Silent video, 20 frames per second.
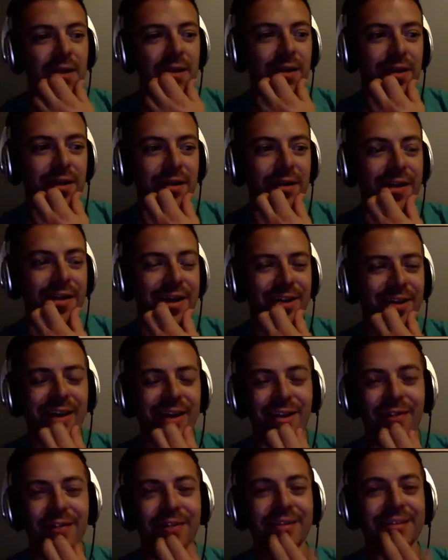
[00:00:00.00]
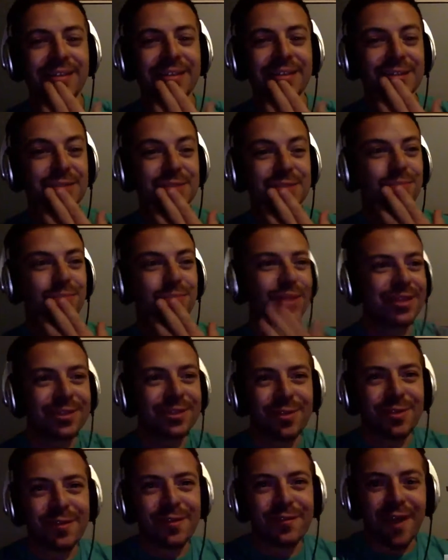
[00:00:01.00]
And you had all like the
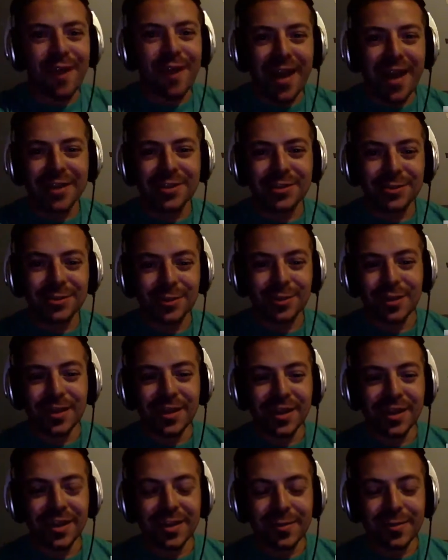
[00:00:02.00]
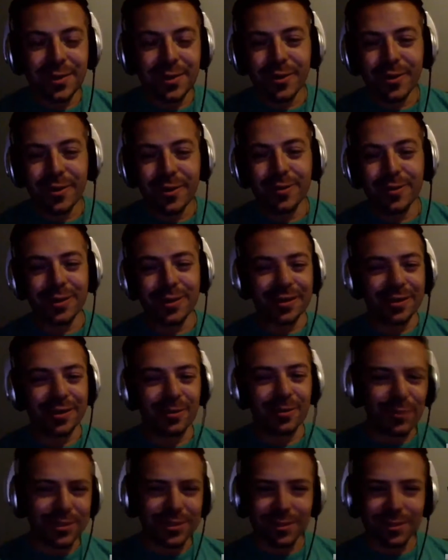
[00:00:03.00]
splintering factions within the NWO with like
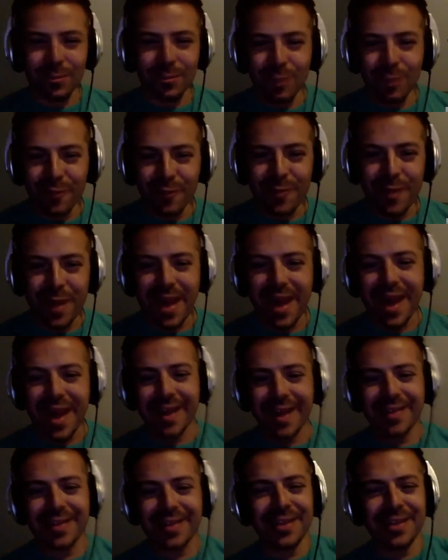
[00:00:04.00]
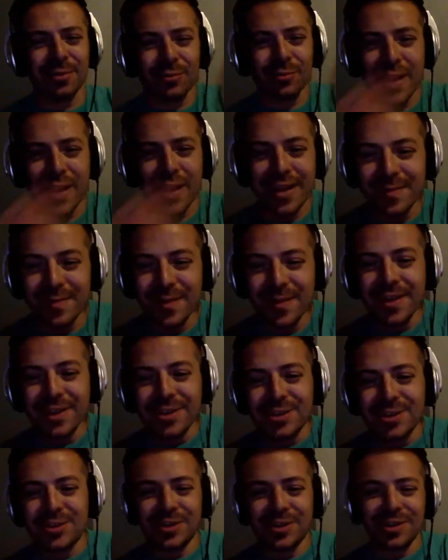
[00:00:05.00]
the Wolf Pack, and they had the red
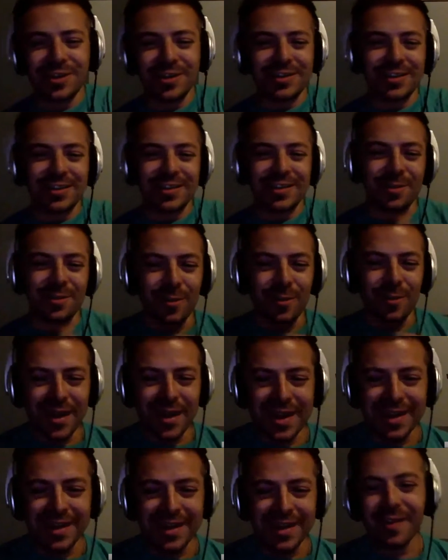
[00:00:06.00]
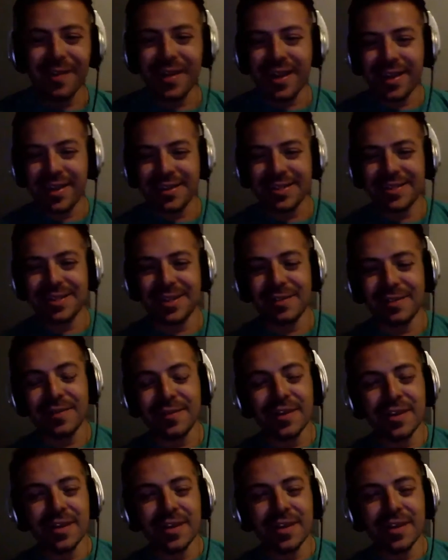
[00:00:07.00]
shirts and the white and all that kind of stuff.